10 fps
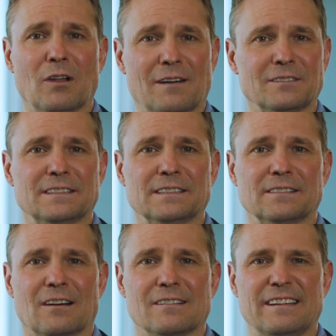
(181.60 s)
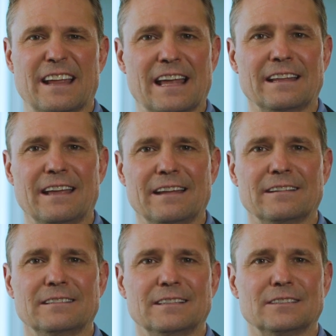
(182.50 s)
offices are
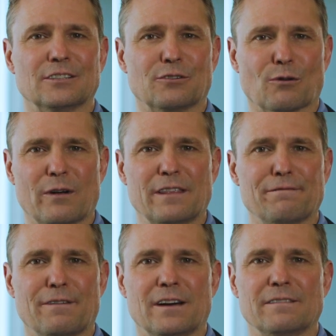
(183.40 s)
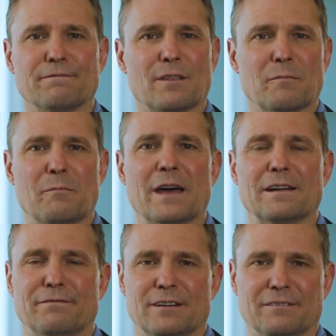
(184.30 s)
dedicated to growing the fund for the
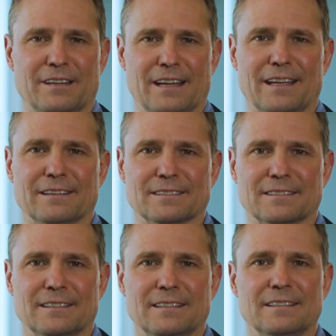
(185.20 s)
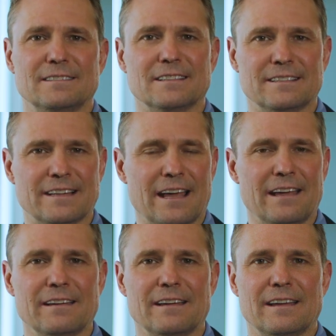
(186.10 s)
benefit of Canadians,
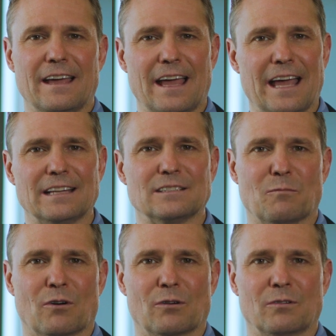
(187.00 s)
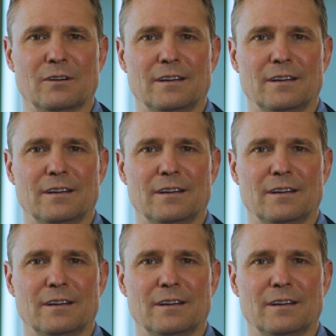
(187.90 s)
today and tomorrow.